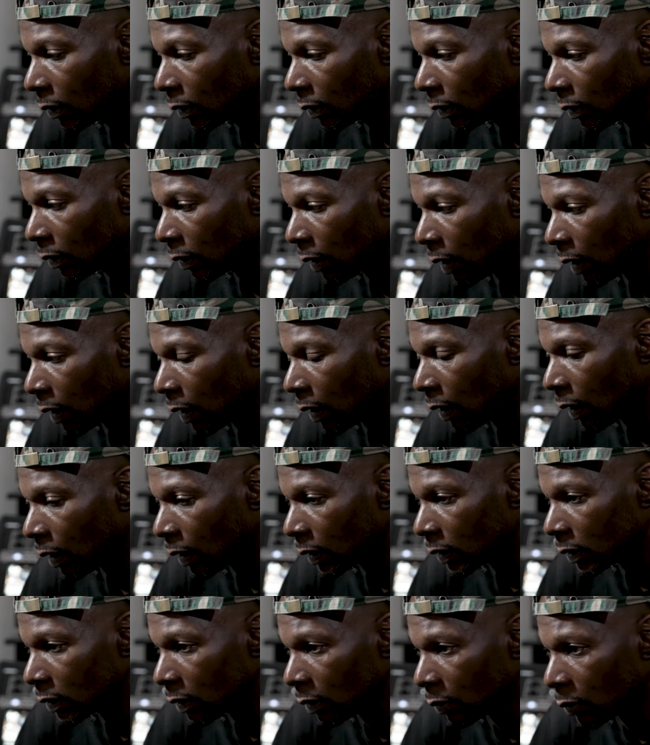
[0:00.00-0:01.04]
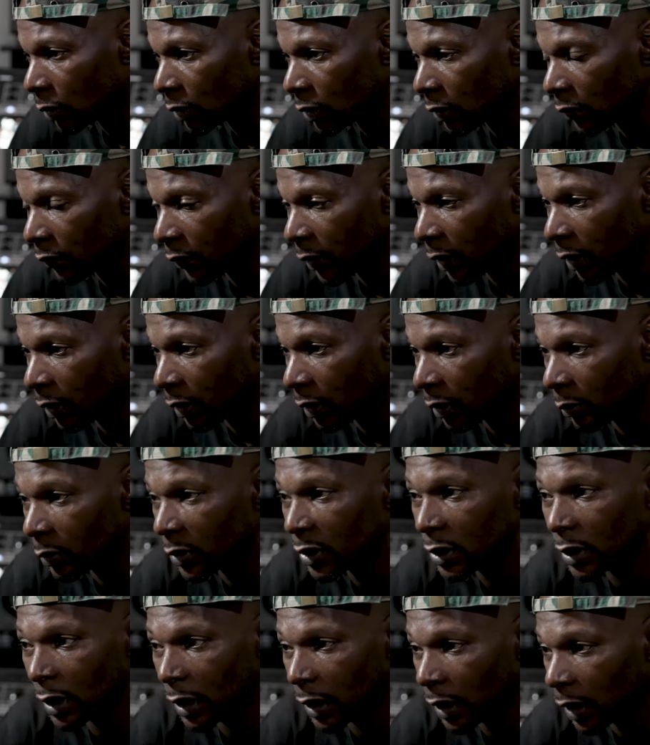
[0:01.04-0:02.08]
Nah, I still was around him
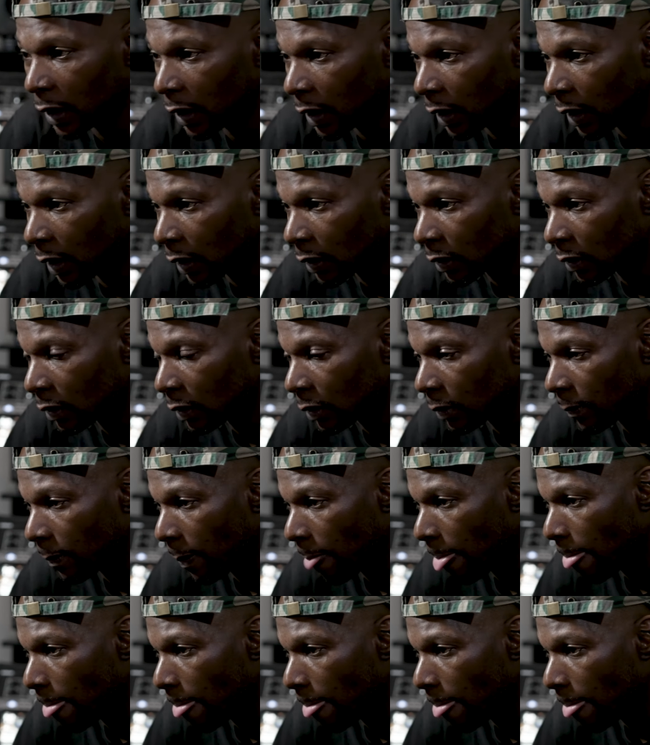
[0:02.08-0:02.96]
until I got locked up.